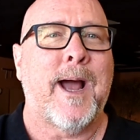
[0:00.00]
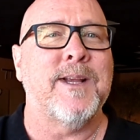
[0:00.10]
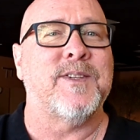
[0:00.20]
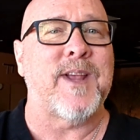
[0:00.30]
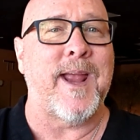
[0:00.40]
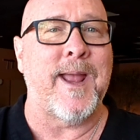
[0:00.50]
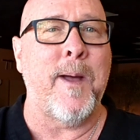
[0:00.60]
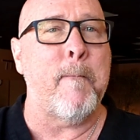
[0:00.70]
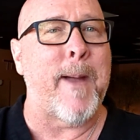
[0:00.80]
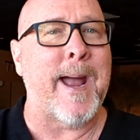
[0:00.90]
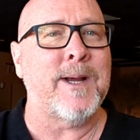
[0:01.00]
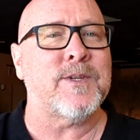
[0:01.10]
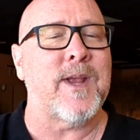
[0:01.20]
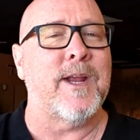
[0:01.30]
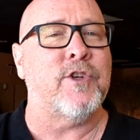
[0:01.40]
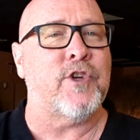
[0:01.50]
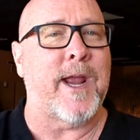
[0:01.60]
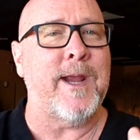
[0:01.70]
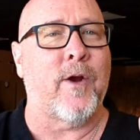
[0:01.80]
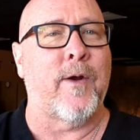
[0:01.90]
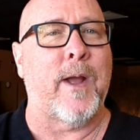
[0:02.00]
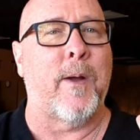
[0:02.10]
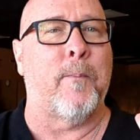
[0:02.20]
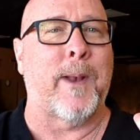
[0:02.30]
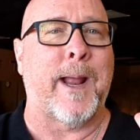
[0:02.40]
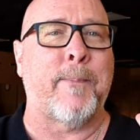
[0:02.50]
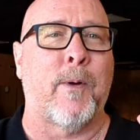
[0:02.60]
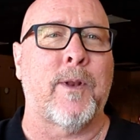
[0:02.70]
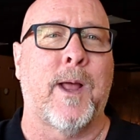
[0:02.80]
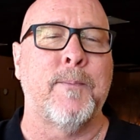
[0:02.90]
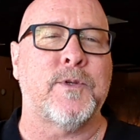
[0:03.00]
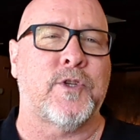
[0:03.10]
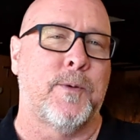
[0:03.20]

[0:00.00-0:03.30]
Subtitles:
Isaiah, Max, and Jake are now in Black Belt Club.